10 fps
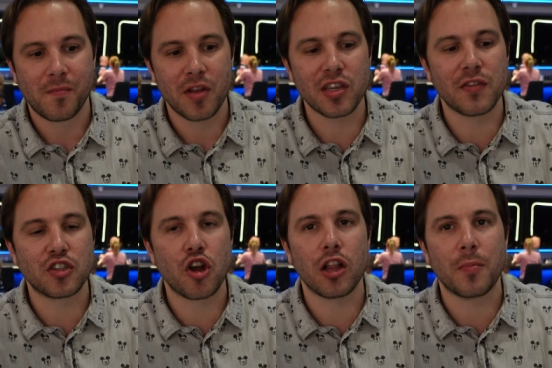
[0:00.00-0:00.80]
It's like if a
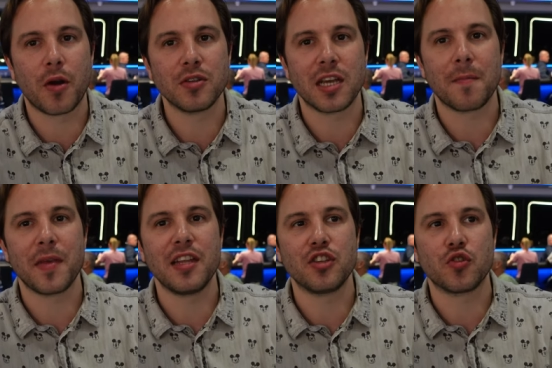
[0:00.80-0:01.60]
chocolate bar was like
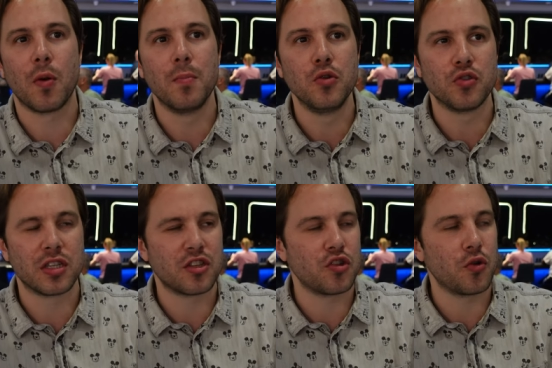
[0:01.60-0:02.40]
into a mousse.
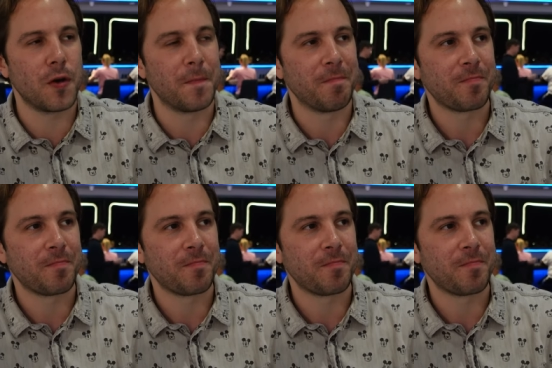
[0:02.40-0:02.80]
It's so good.